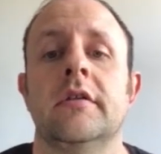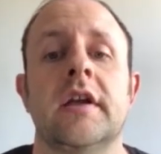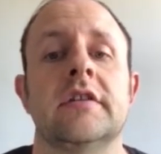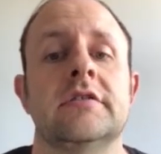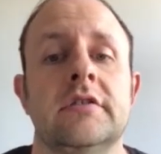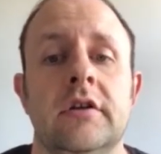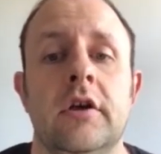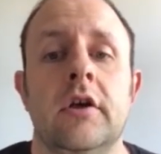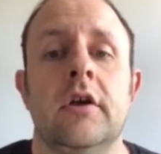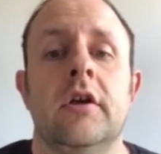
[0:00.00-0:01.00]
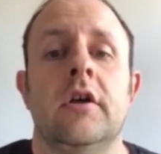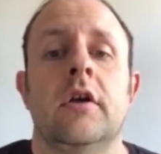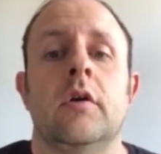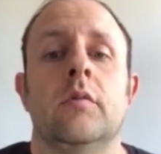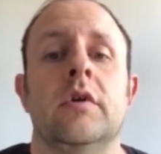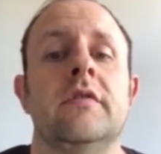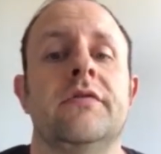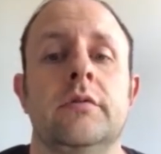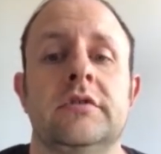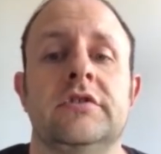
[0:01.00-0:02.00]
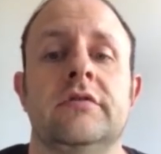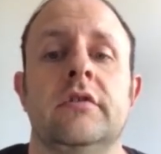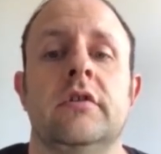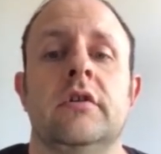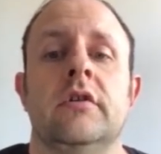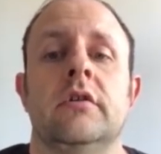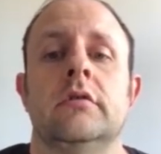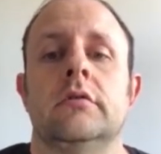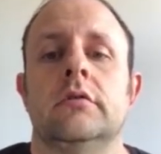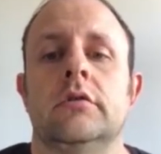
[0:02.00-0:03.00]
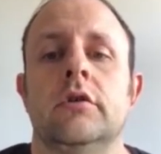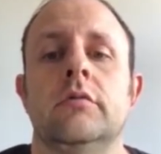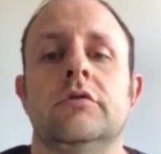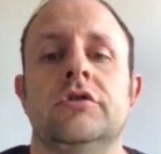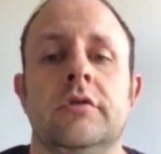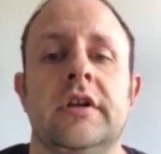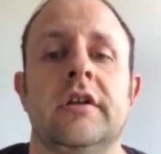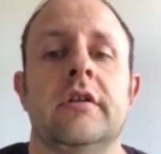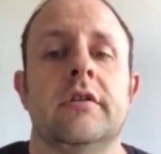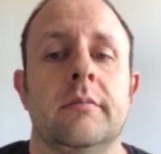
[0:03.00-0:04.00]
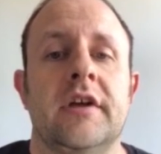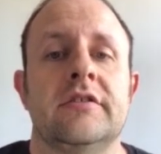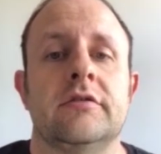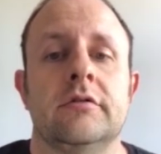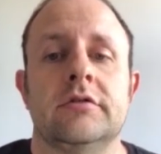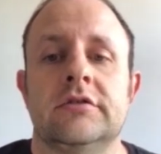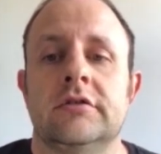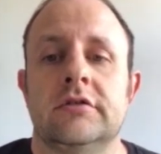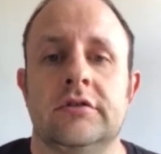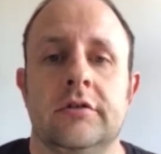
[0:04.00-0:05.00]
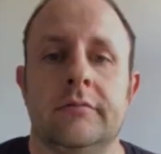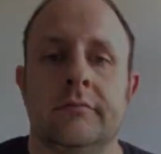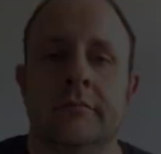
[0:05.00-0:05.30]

Thanks. We look forward to you joining the math course soon.